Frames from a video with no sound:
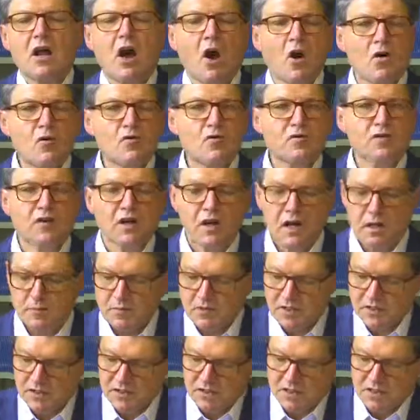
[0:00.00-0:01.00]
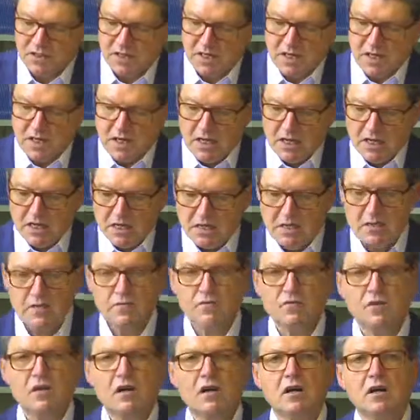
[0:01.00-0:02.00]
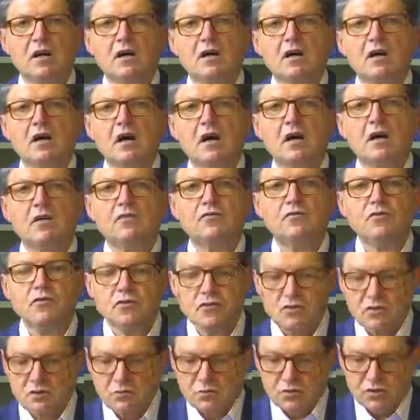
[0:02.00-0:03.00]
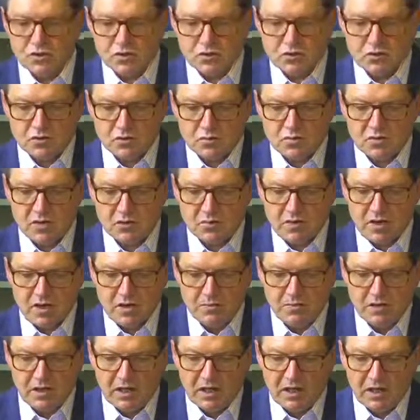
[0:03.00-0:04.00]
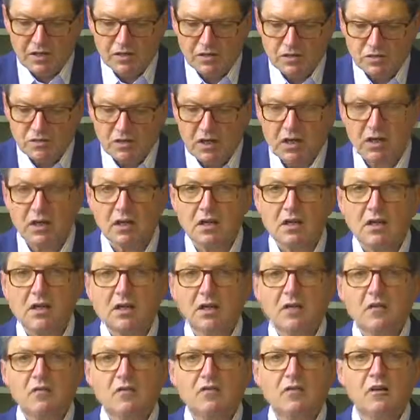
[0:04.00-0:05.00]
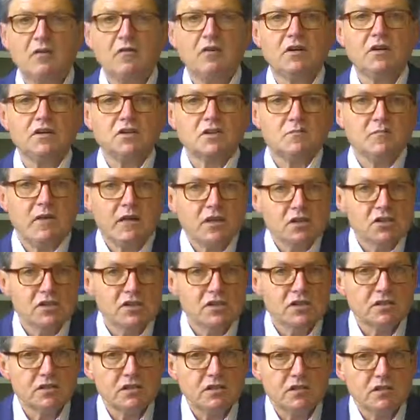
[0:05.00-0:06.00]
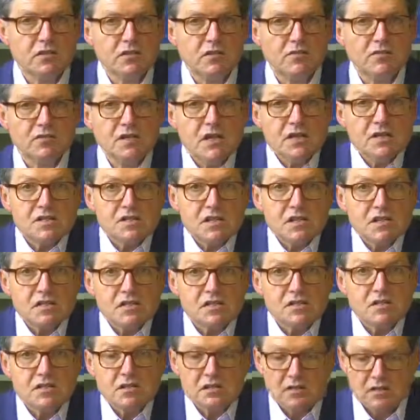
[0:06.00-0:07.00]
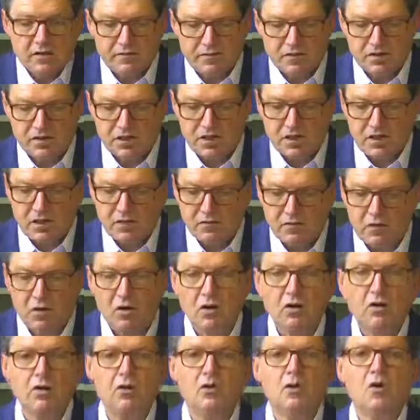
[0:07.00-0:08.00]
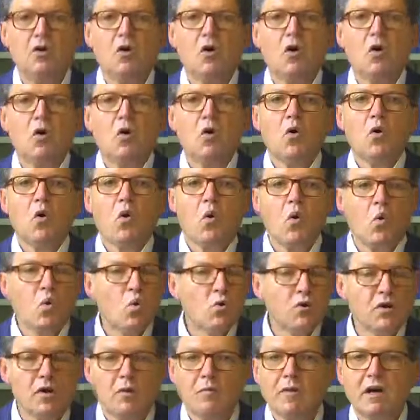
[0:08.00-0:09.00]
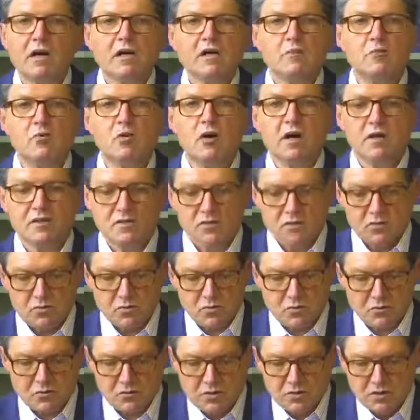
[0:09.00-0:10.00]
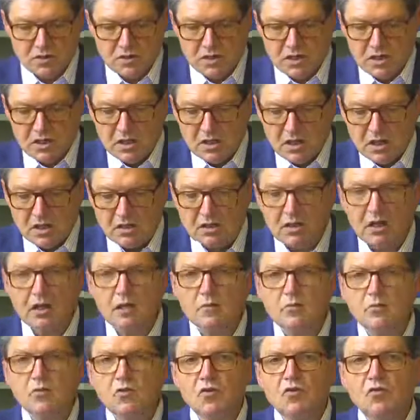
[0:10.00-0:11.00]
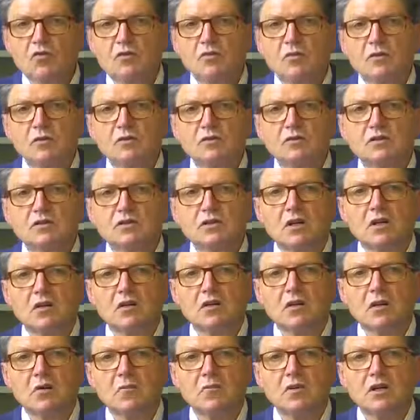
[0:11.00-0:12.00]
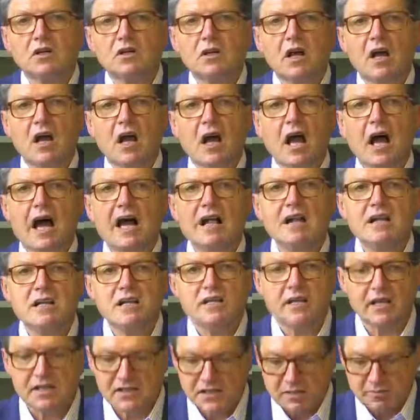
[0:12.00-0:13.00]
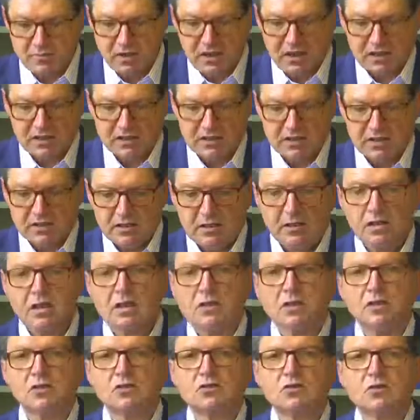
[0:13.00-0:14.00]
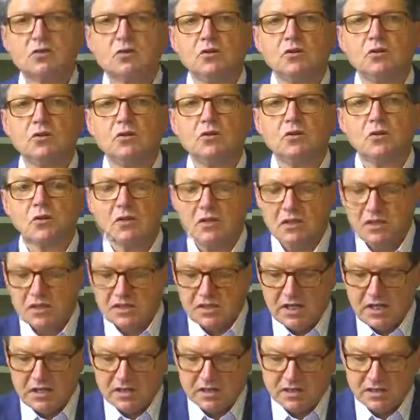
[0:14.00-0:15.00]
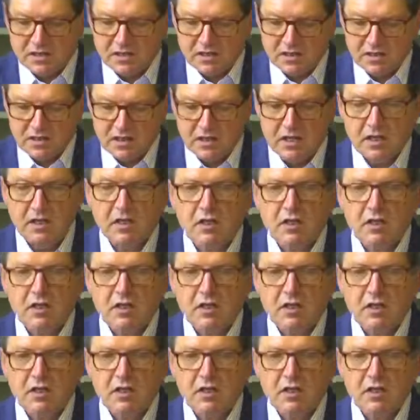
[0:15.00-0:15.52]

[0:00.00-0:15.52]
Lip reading: the moral and the beautiful. It is actually an obligation that we have, a commitment we must meet if we want to do justice to life as a whole. If we accept life to the full without manipulation,